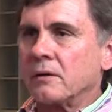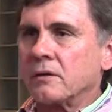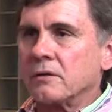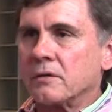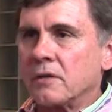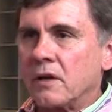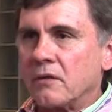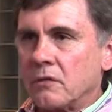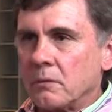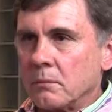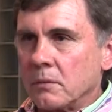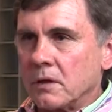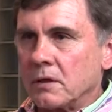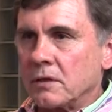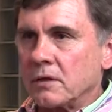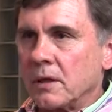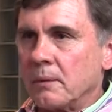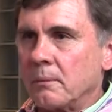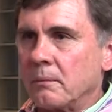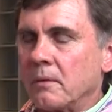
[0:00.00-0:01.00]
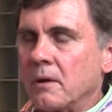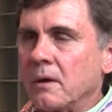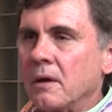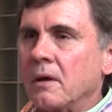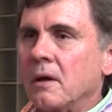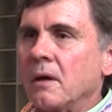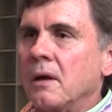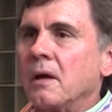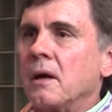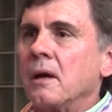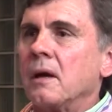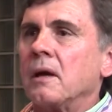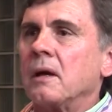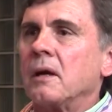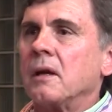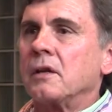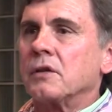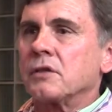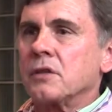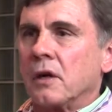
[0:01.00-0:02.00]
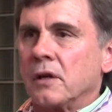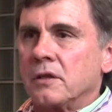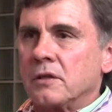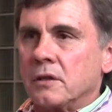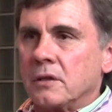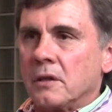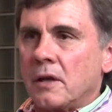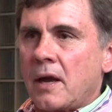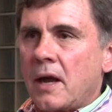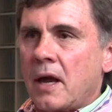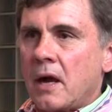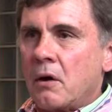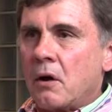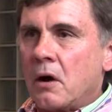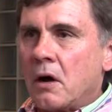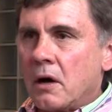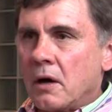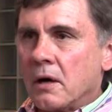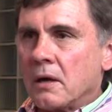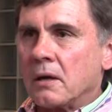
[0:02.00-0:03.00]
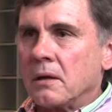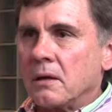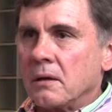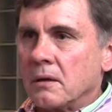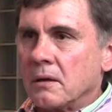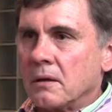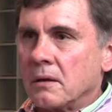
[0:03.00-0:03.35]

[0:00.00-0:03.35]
has given me some insights into how I